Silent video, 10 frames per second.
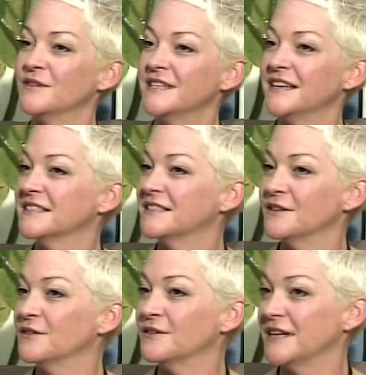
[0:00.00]
and dance
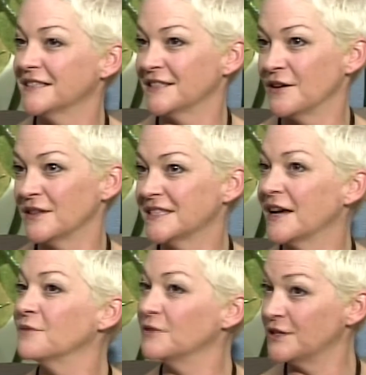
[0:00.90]
there. They're dancing all the
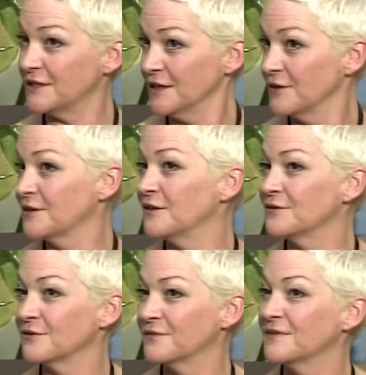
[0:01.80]
time, which is another
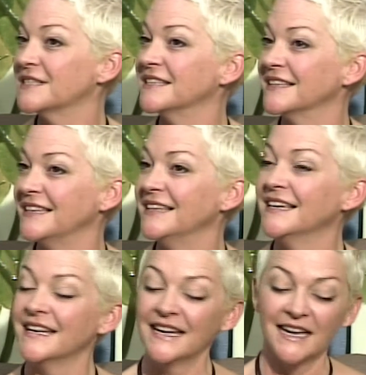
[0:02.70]
cultural facility.
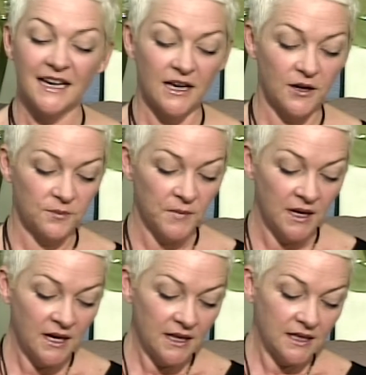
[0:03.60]

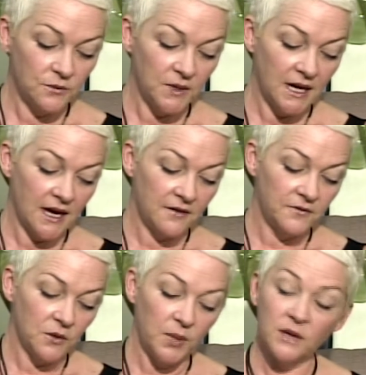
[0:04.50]
Then we
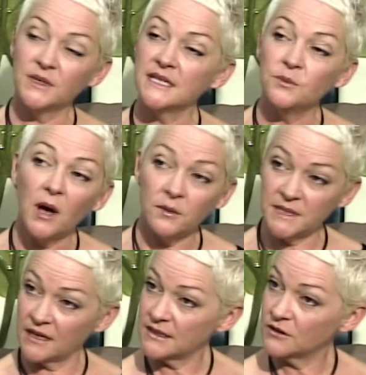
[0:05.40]
have the Panama City Pops
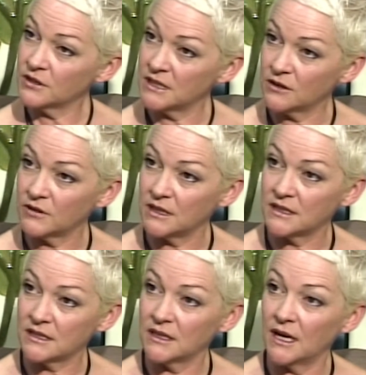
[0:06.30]
has their
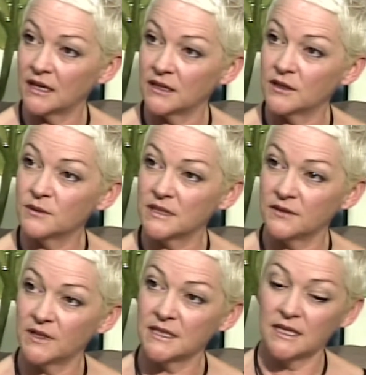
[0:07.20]
series at the
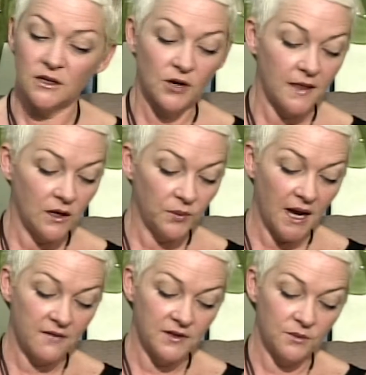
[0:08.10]
Civic Center, and they'll be
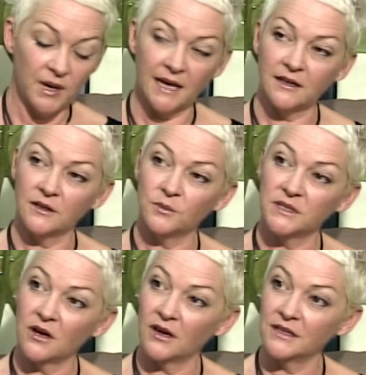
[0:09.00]
having the Battle of the
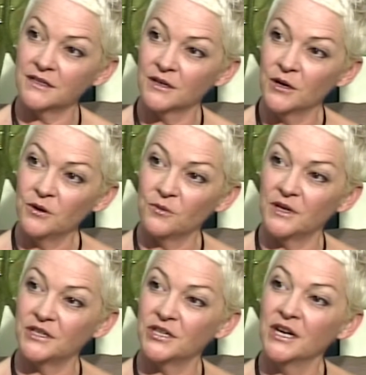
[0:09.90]
Batons,
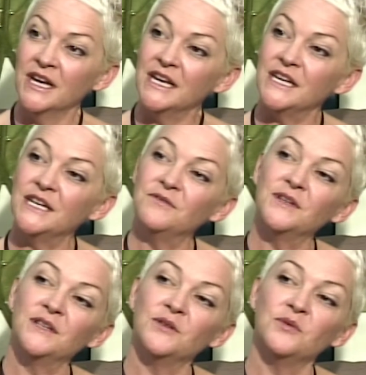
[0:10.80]
which
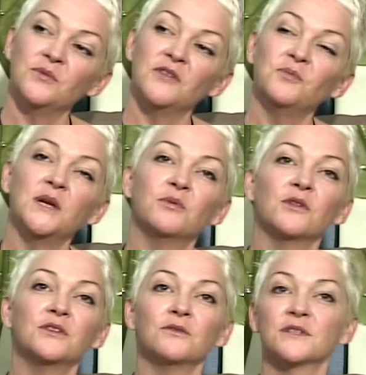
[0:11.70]
even if
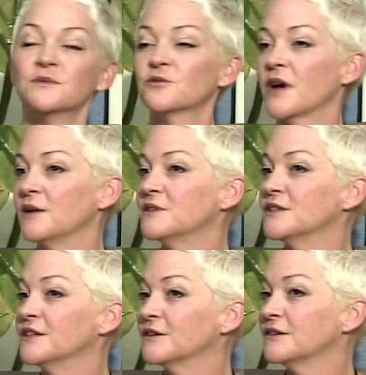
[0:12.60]
people don't subscribe to their